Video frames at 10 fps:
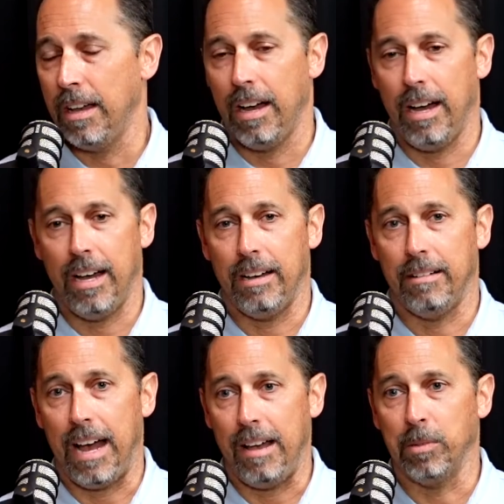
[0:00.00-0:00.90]

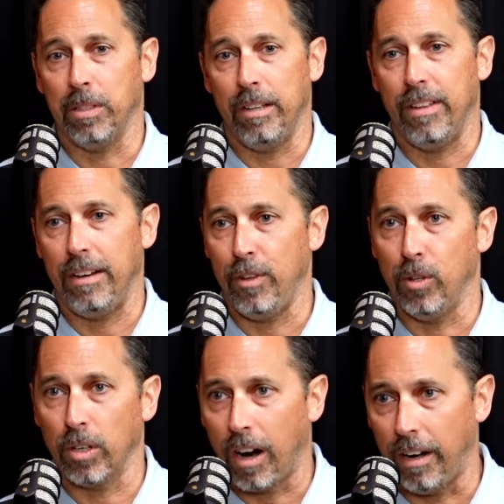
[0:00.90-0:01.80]
I believe that if you
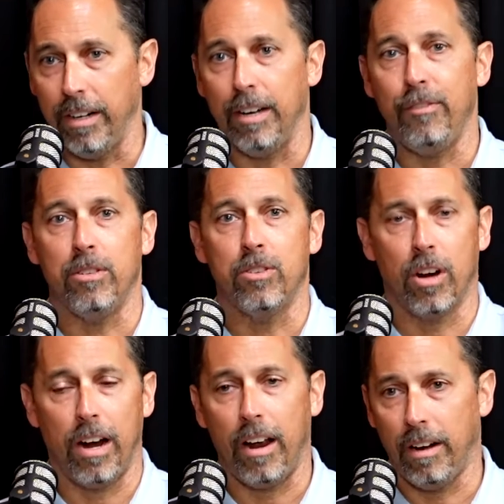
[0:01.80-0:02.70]
look hard enough, you
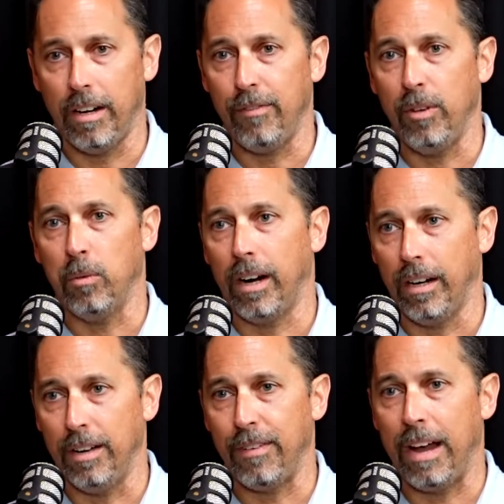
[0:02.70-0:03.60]
try hard enough, you work hard enough,